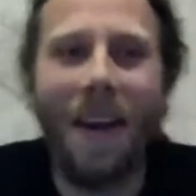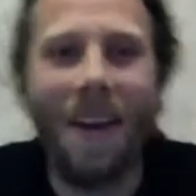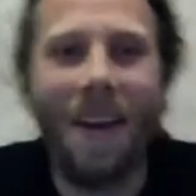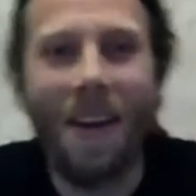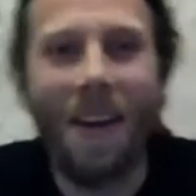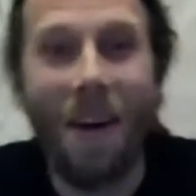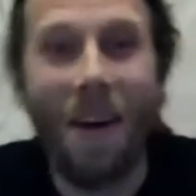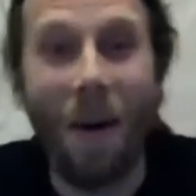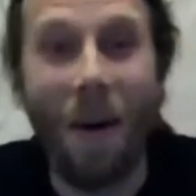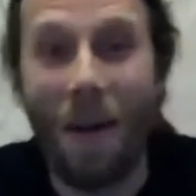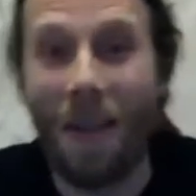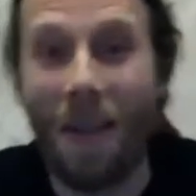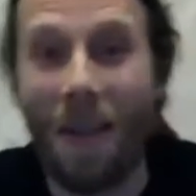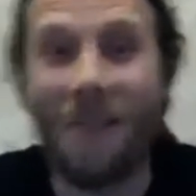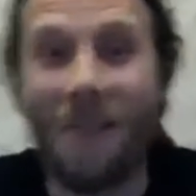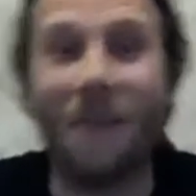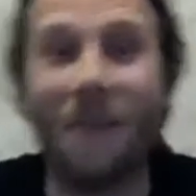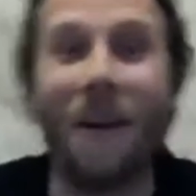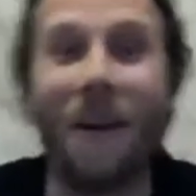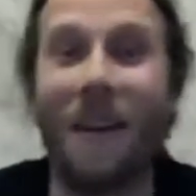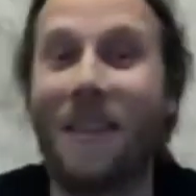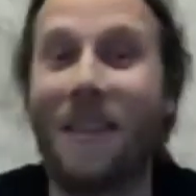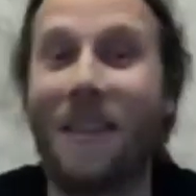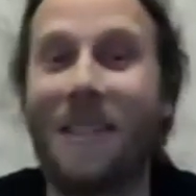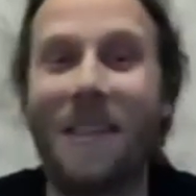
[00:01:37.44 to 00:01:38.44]
okay, so
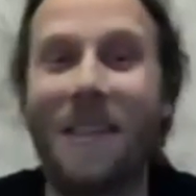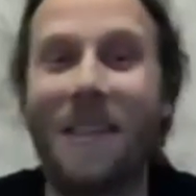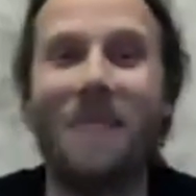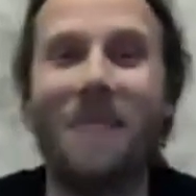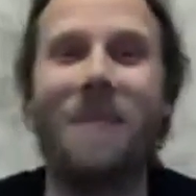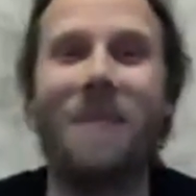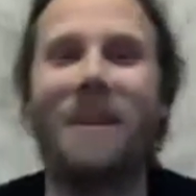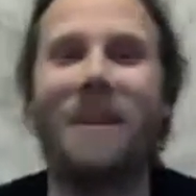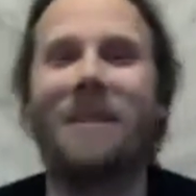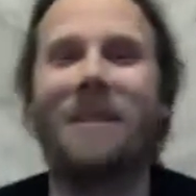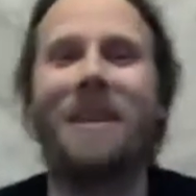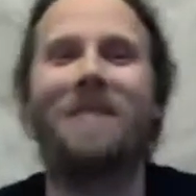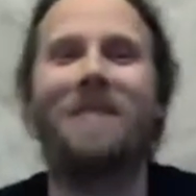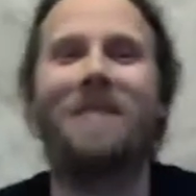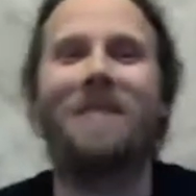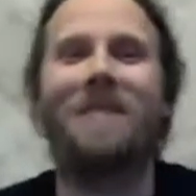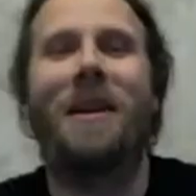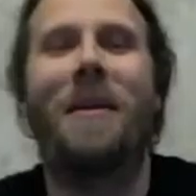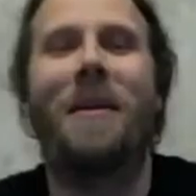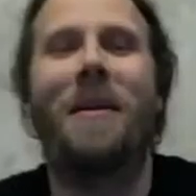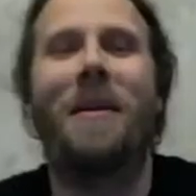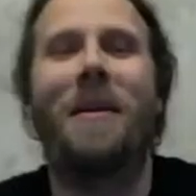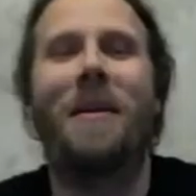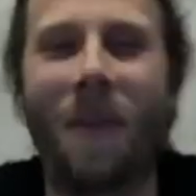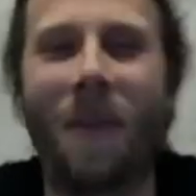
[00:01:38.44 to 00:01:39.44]
yeah. I can see myself
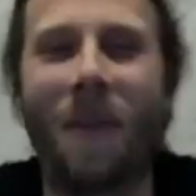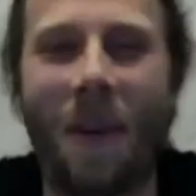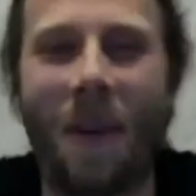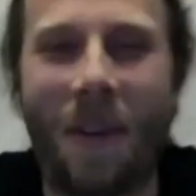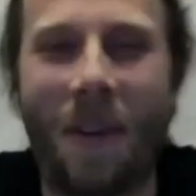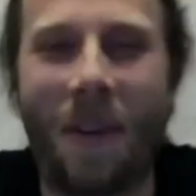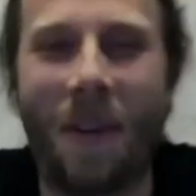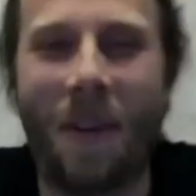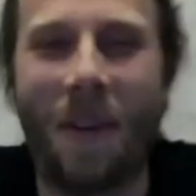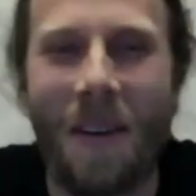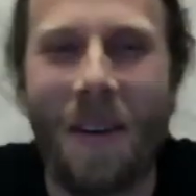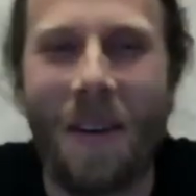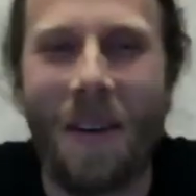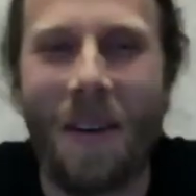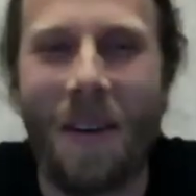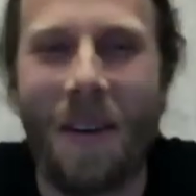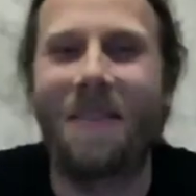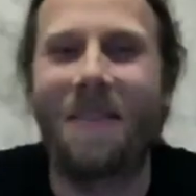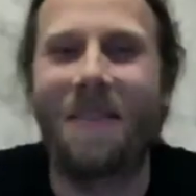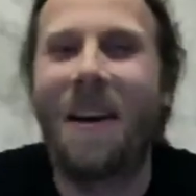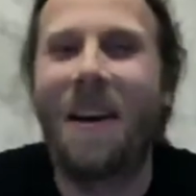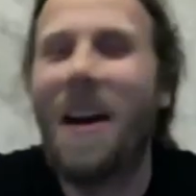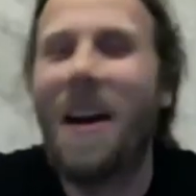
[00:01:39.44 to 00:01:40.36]
now. I'm talking to myself.